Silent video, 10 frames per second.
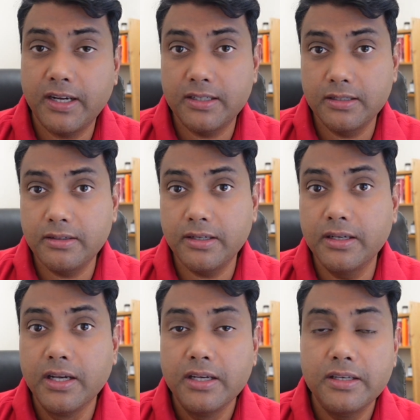category
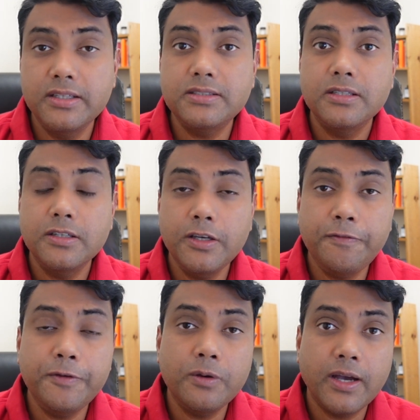is
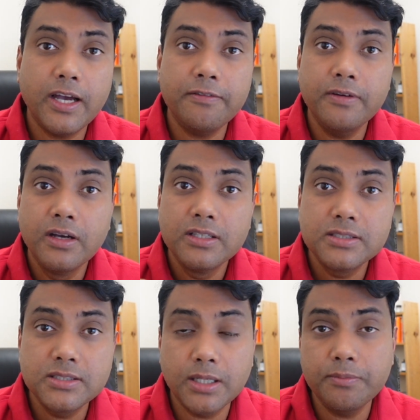if you have
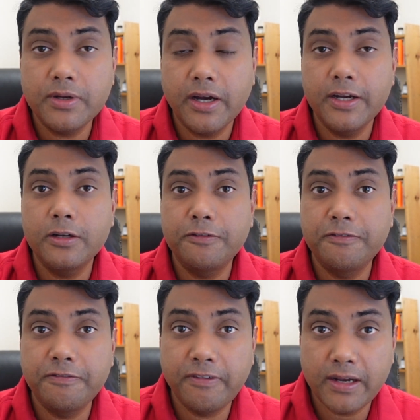some kind of
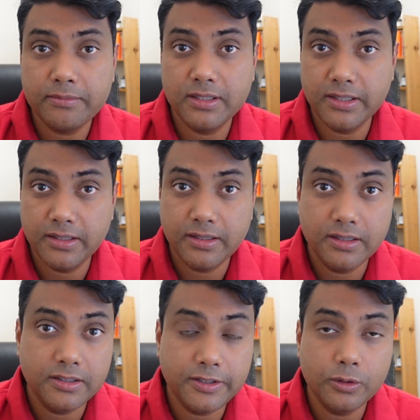family
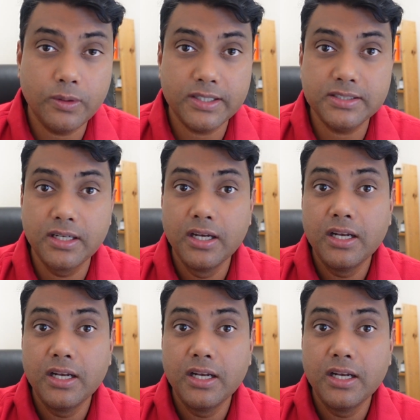in the US,